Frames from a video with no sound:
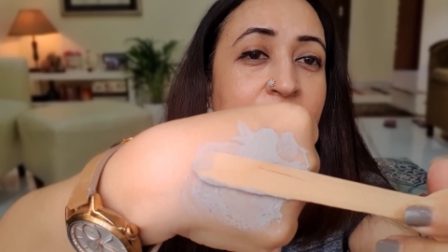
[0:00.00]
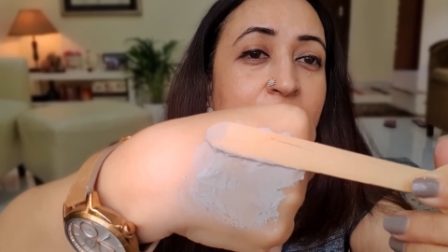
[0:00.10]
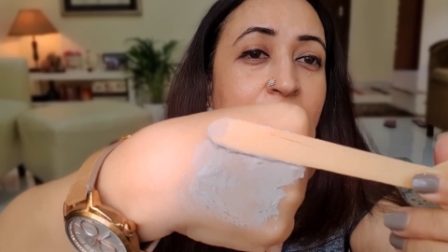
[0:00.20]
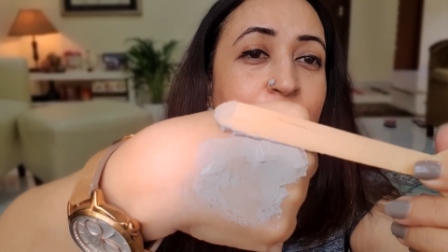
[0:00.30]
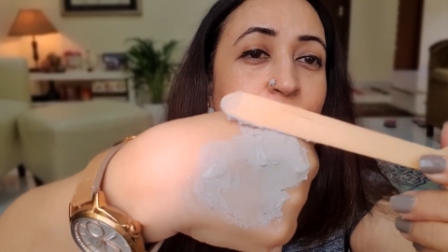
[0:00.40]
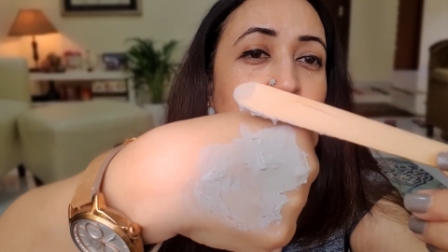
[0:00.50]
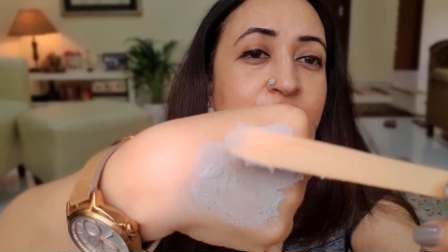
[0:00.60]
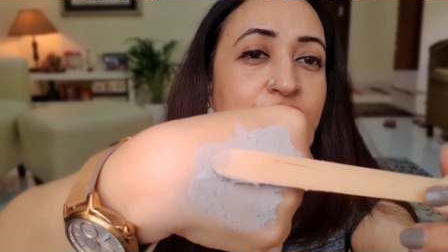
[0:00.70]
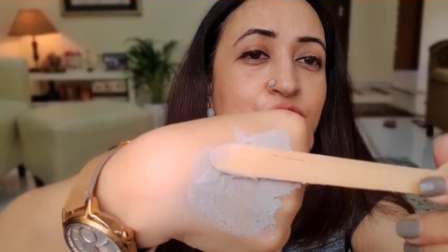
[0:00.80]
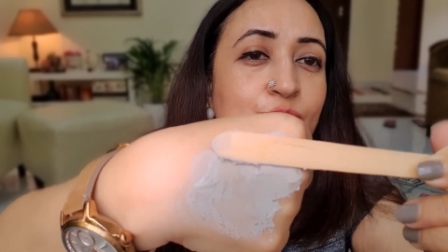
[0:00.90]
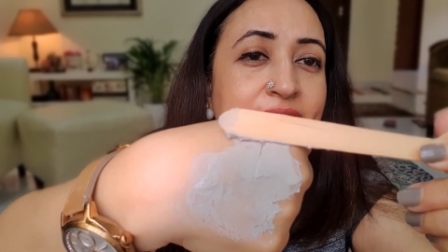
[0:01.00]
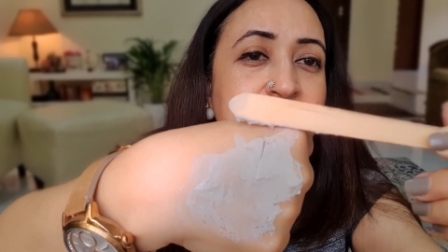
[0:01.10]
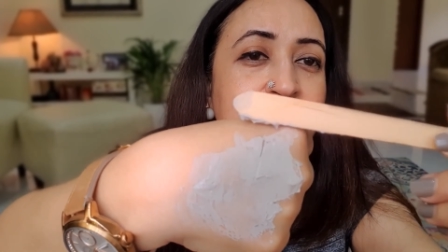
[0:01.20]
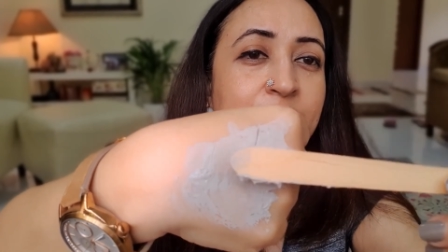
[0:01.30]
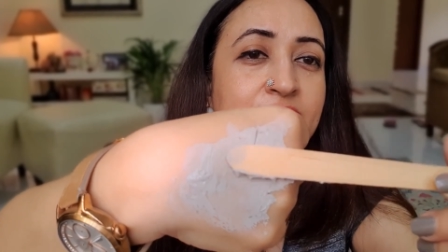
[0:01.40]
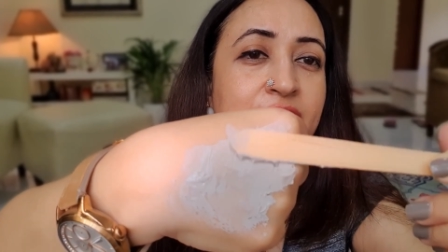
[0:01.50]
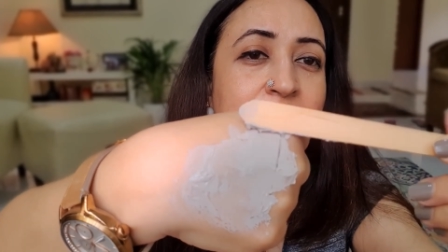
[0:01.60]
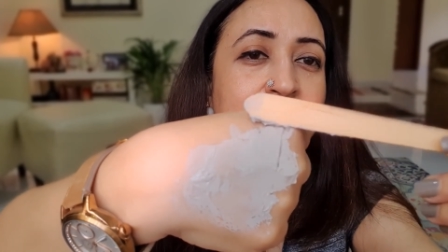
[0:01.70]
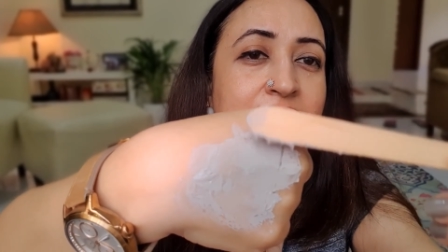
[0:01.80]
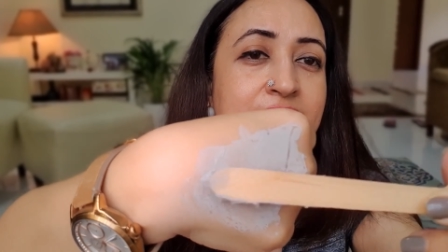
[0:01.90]
If you use it twice a week,
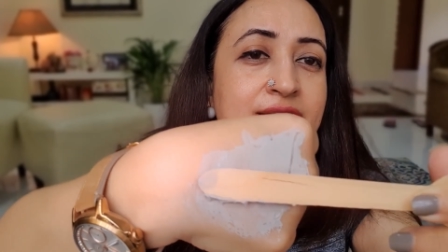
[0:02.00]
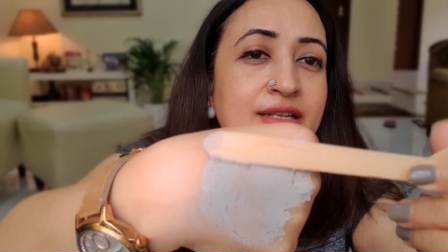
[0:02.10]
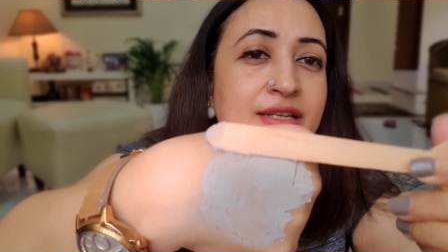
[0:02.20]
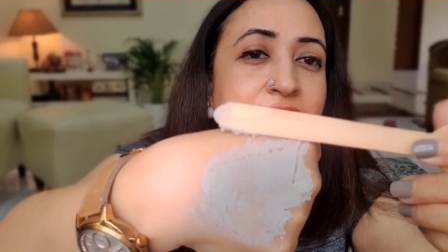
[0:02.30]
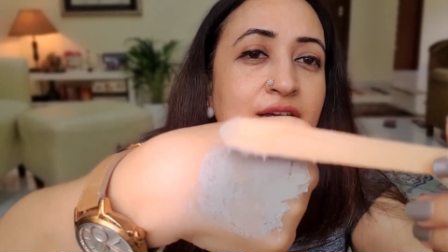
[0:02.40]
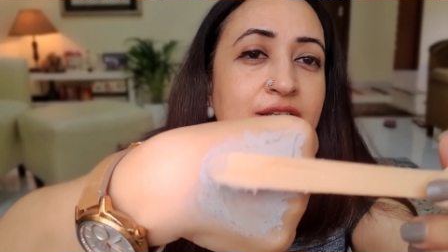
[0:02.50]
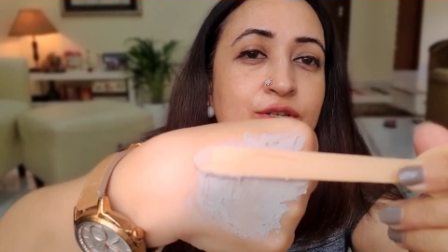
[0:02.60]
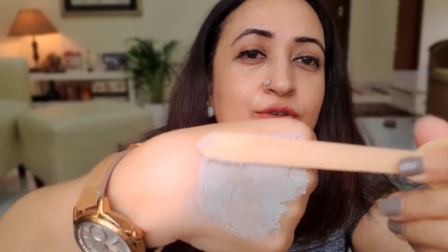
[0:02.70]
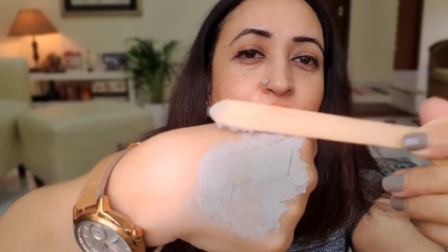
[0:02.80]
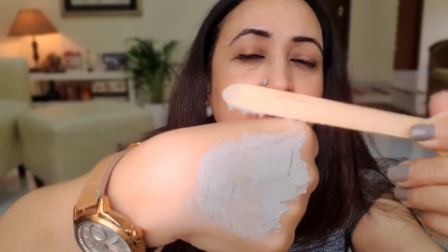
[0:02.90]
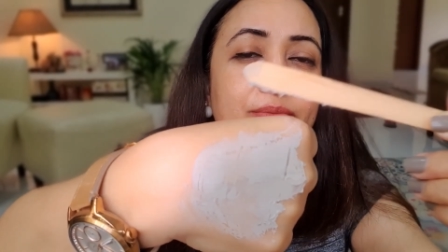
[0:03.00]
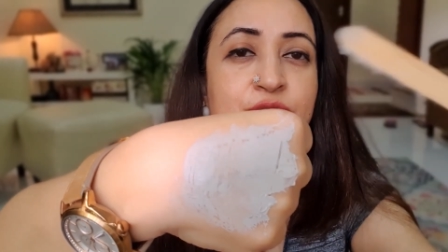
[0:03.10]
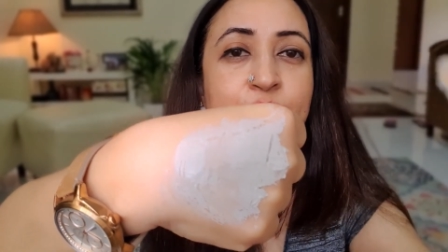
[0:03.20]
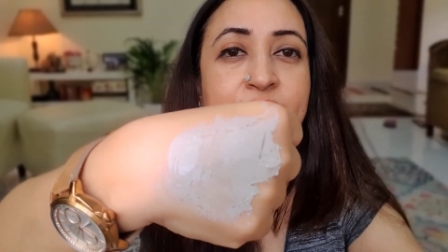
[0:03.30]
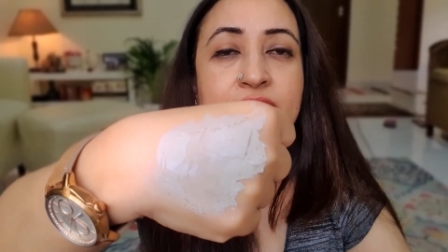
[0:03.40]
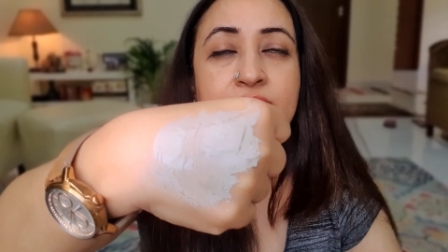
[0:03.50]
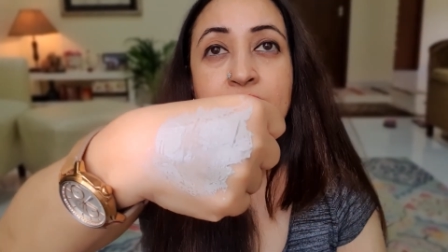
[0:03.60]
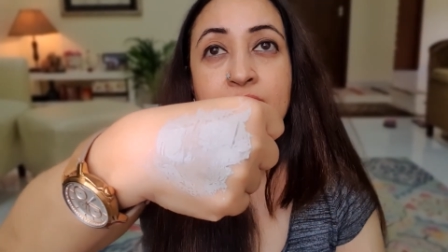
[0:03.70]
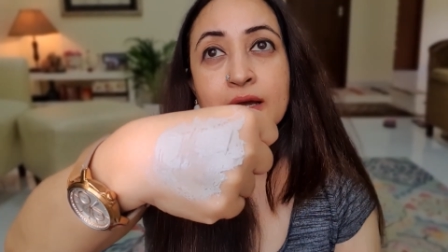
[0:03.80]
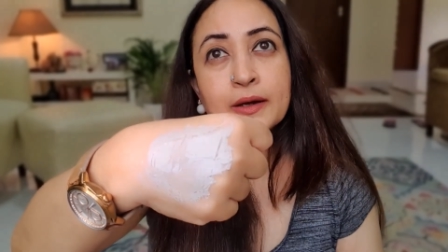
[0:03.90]
it'll easily last you from between
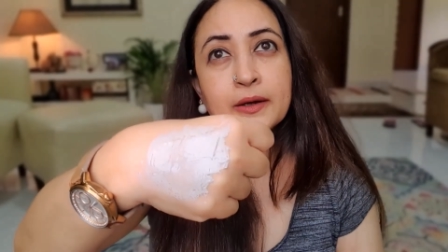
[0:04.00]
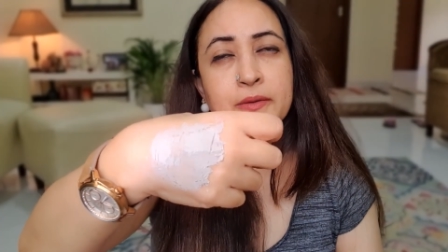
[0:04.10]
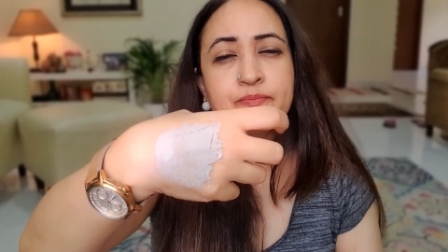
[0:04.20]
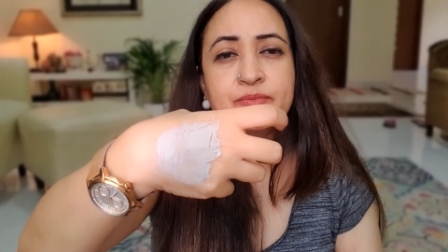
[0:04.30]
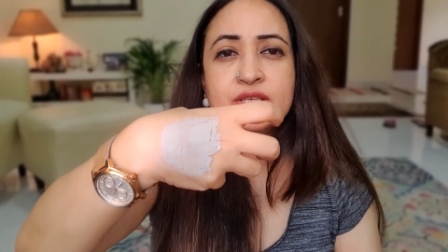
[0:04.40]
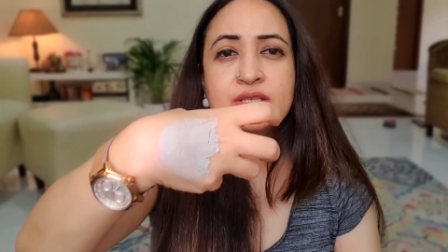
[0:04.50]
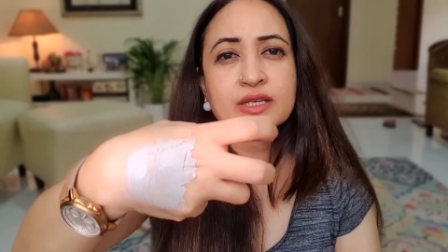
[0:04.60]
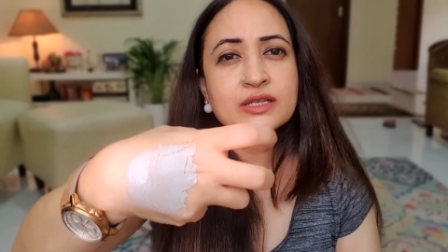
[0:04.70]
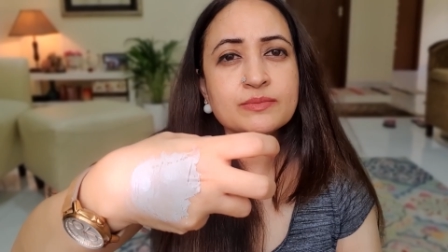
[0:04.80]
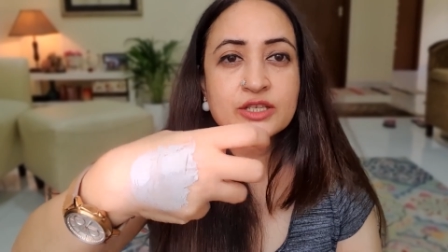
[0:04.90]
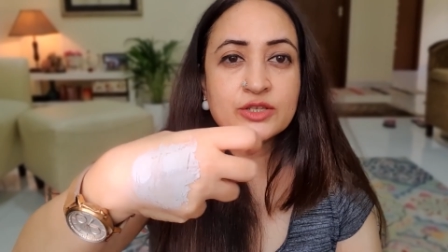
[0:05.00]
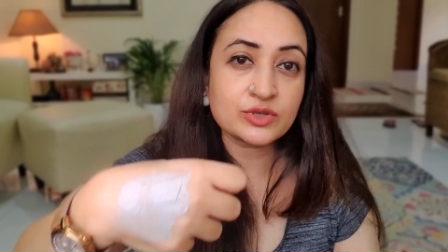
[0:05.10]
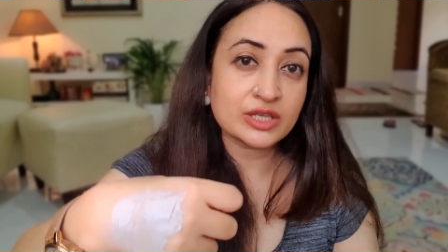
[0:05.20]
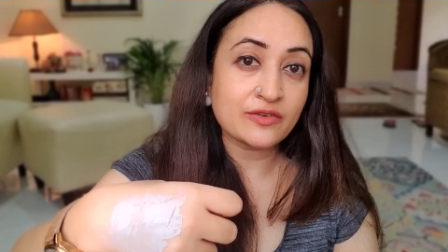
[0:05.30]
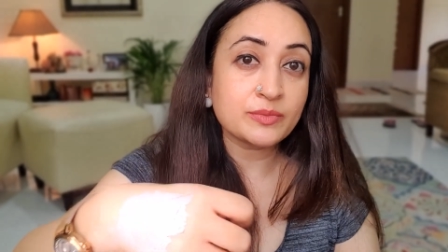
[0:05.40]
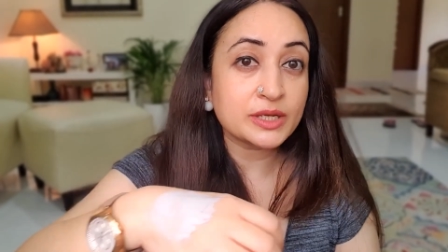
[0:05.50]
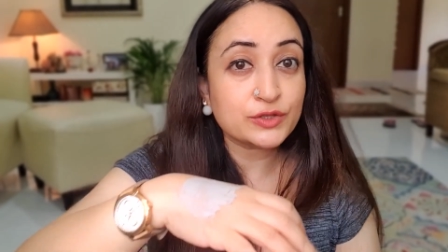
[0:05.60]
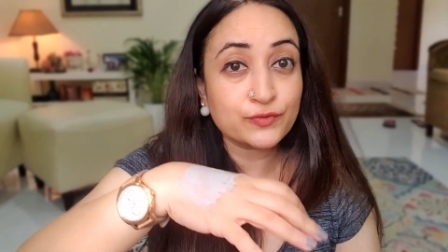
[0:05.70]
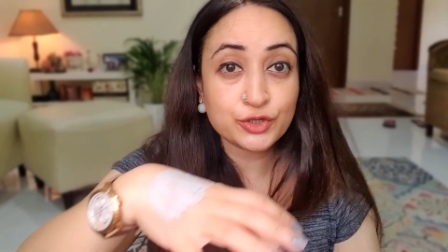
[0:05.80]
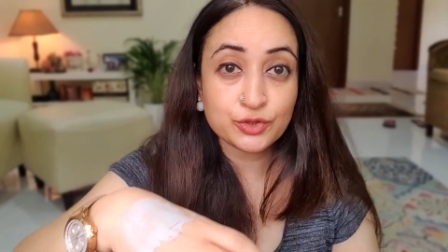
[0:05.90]
um, six months to seven months
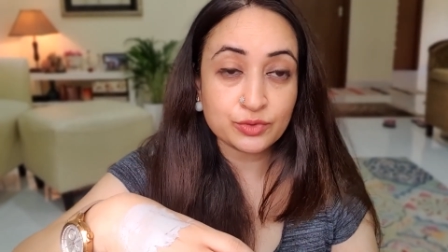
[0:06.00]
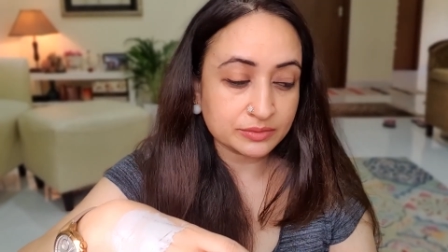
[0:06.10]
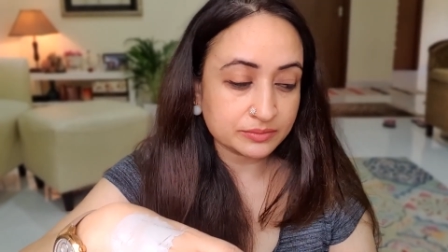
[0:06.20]
for sure.